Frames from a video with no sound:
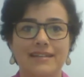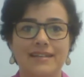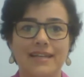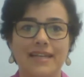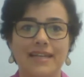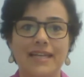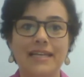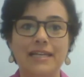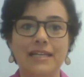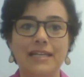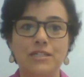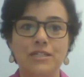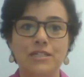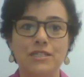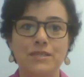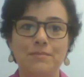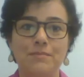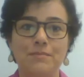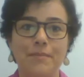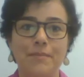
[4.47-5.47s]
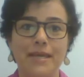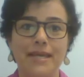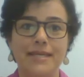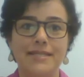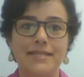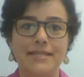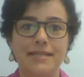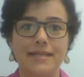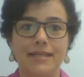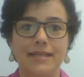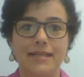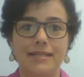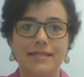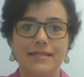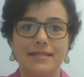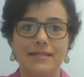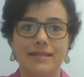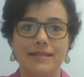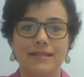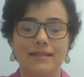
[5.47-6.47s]
English Made
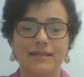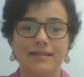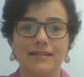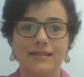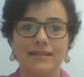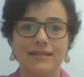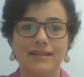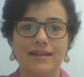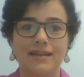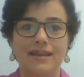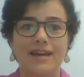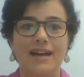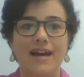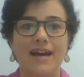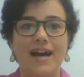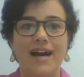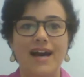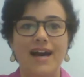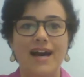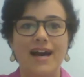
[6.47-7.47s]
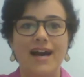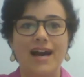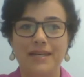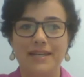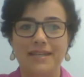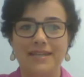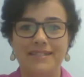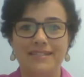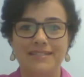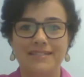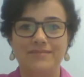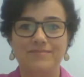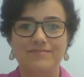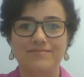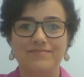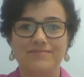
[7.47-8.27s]
Easy. I'm Melaine.